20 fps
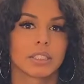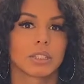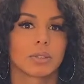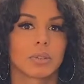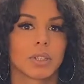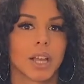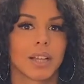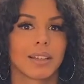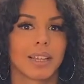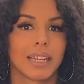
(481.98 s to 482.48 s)
to a
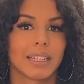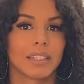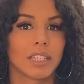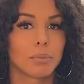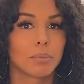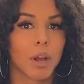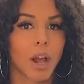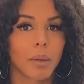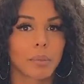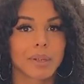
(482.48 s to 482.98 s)
lot lately,
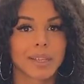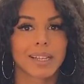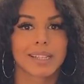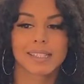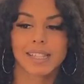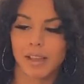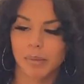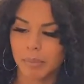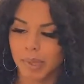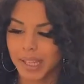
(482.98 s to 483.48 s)
probably because
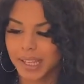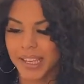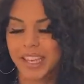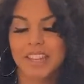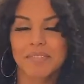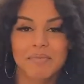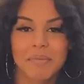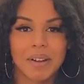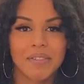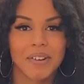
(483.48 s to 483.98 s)
I've been
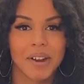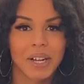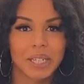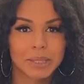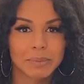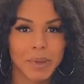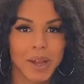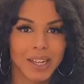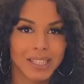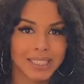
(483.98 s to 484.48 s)
getting my
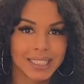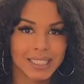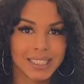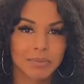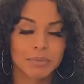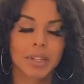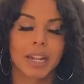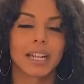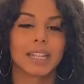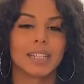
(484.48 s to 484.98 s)
Voxboxes,
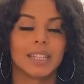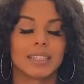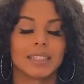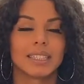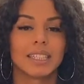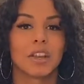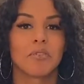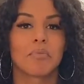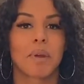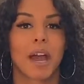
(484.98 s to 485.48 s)
but I need to
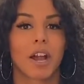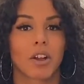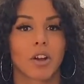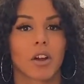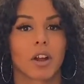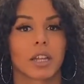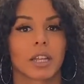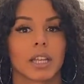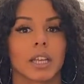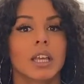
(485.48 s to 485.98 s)
get back
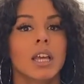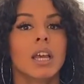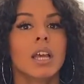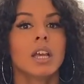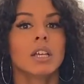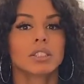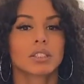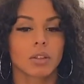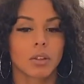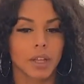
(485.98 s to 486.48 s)
on it.
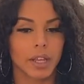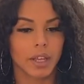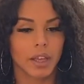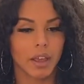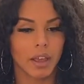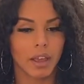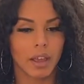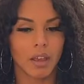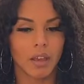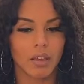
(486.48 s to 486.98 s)
So like,
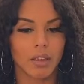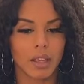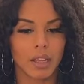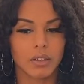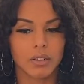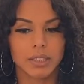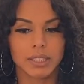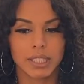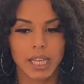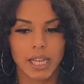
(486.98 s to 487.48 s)

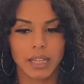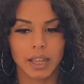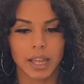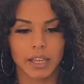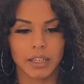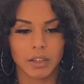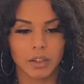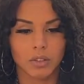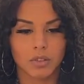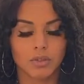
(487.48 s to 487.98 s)
it'll say
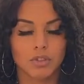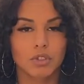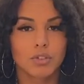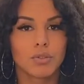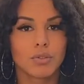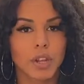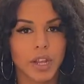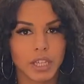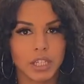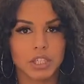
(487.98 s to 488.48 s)
like
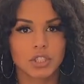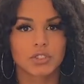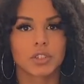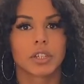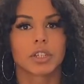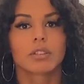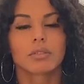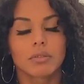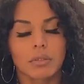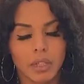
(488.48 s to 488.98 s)
2-day
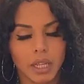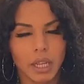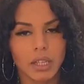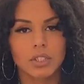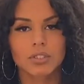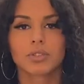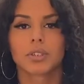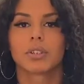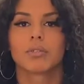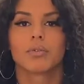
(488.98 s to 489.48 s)
streak, 3-day
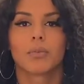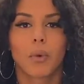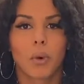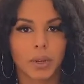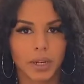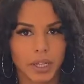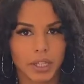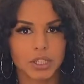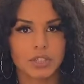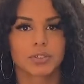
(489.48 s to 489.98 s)
streak,
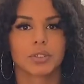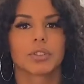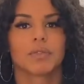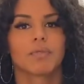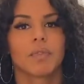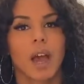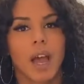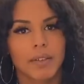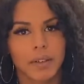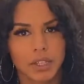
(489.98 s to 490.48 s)
4-day streak,
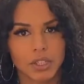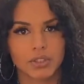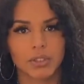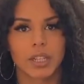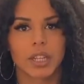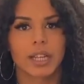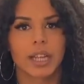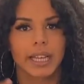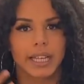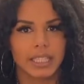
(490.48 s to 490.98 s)
5-day
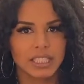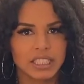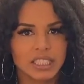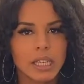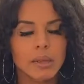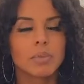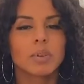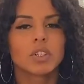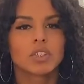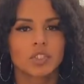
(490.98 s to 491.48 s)
streak. Like, it's
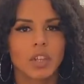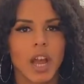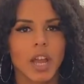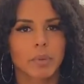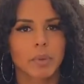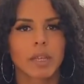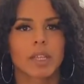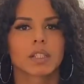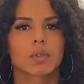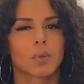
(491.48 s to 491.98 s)
keeping
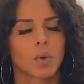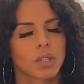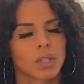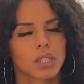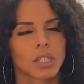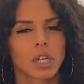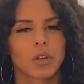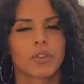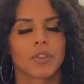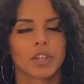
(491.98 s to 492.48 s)
track because it wants
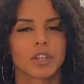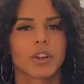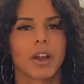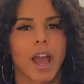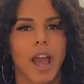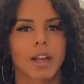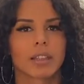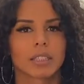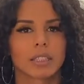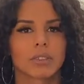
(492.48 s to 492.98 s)
to know that you're
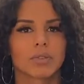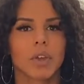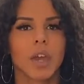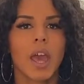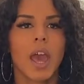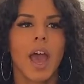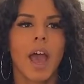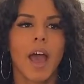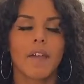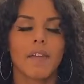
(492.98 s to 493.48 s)
active.
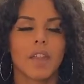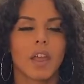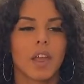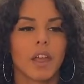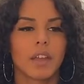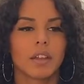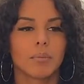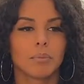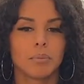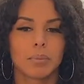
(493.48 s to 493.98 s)
And
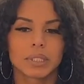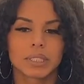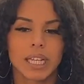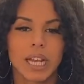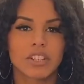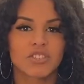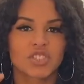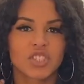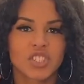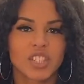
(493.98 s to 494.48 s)
then
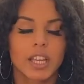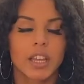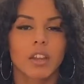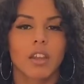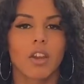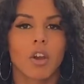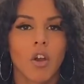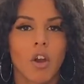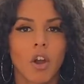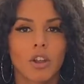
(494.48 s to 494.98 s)
besides just
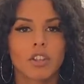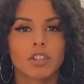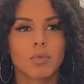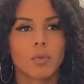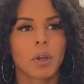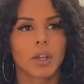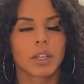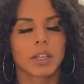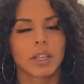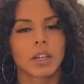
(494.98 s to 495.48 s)
getting on, you
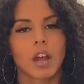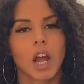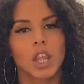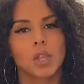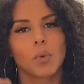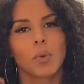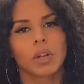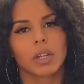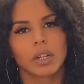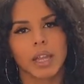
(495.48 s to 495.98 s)
want to get on, you
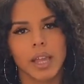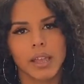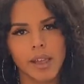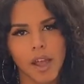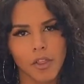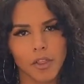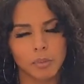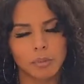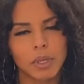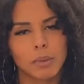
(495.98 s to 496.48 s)
want to like
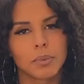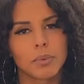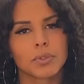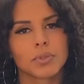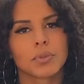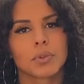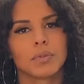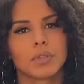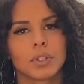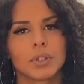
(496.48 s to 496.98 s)
other people's
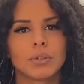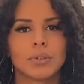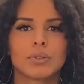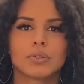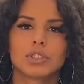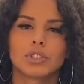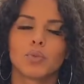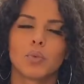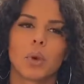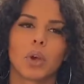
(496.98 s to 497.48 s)

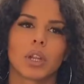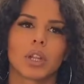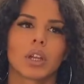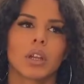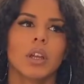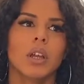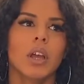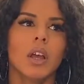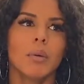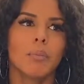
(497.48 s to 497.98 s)
reviews, you want to
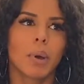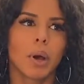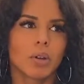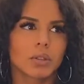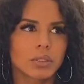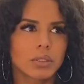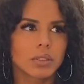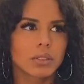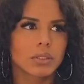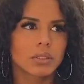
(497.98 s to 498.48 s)

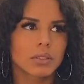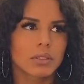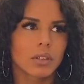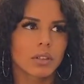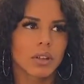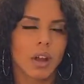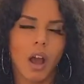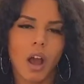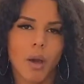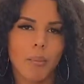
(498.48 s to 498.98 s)
post
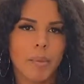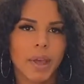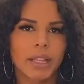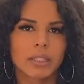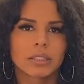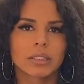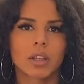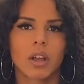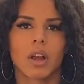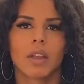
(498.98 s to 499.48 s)

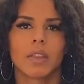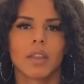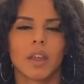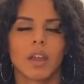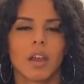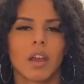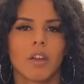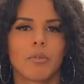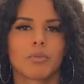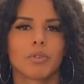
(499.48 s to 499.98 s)
comments on
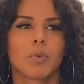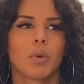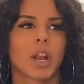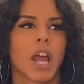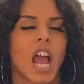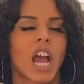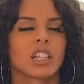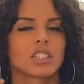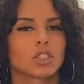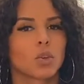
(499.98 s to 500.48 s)
them, you want to
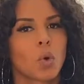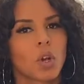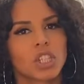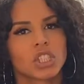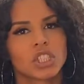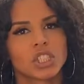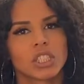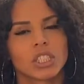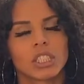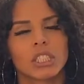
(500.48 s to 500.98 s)
ask
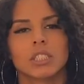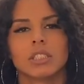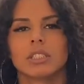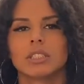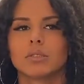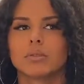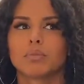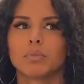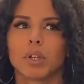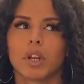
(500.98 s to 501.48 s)

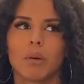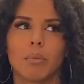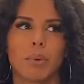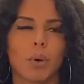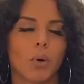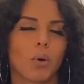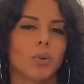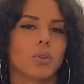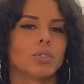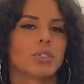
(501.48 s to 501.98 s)
questions, put up
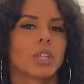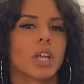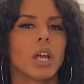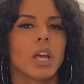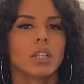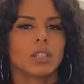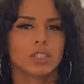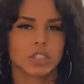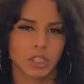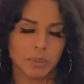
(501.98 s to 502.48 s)
polls.
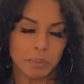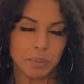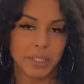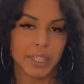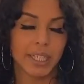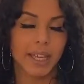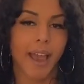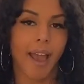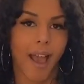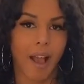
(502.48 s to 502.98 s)
Just
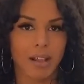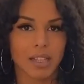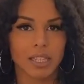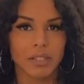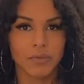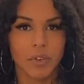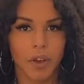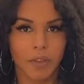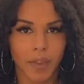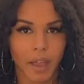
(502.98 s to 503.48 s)
being
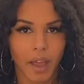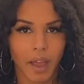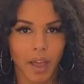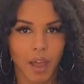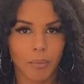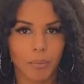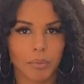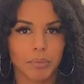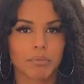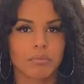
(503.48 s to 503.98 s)
active on the
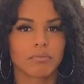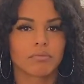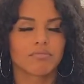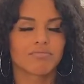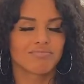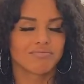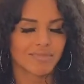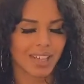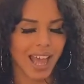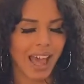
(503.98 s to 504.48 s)
app,
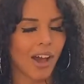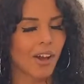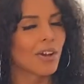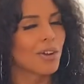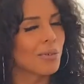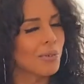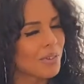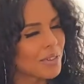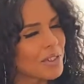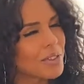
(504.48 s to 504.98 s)
the
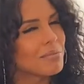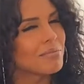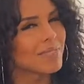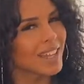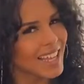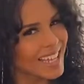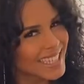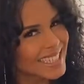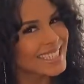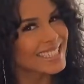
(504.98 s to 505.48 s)
algorithm
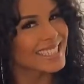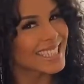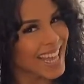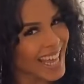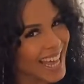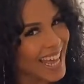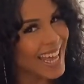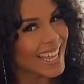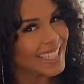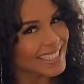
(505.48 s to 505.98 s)
likes
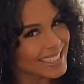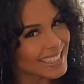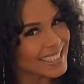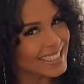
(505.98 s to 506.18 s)
that.